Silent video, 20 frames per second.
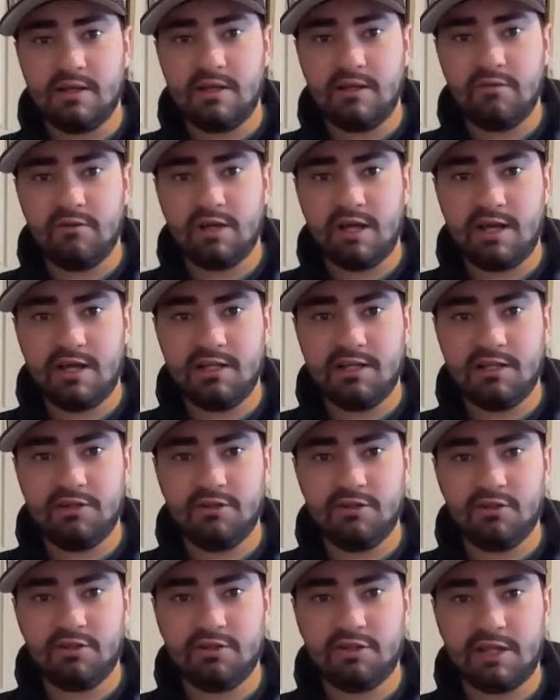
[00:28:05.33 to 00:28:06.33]
he'll kind of
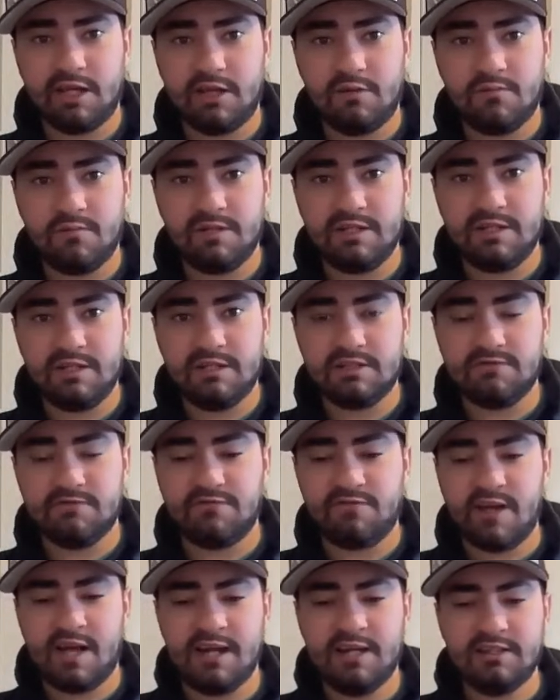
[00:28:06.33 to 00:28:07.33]
look like when he is
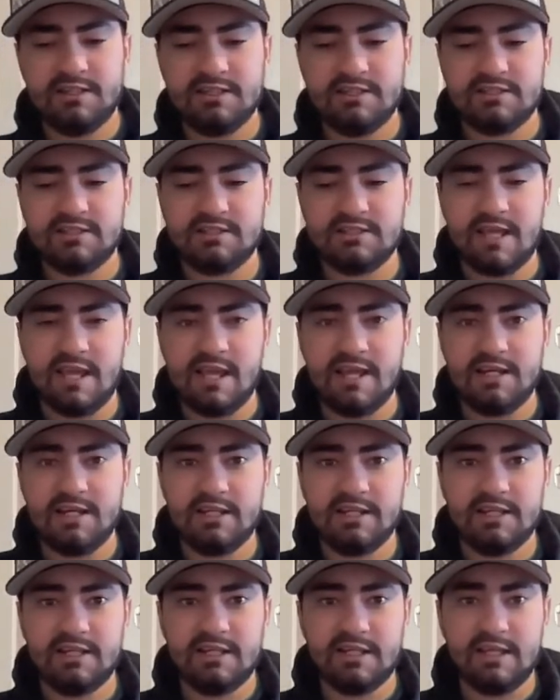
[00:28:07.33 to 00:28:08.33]
finally
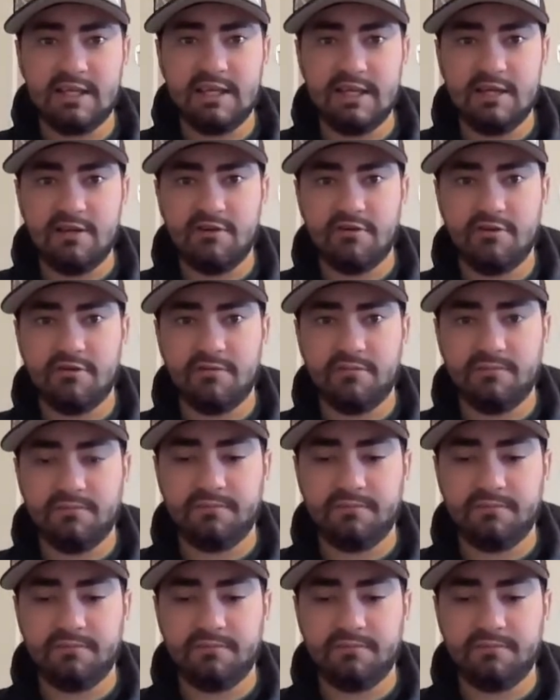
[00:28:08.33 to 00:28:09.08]
standing here.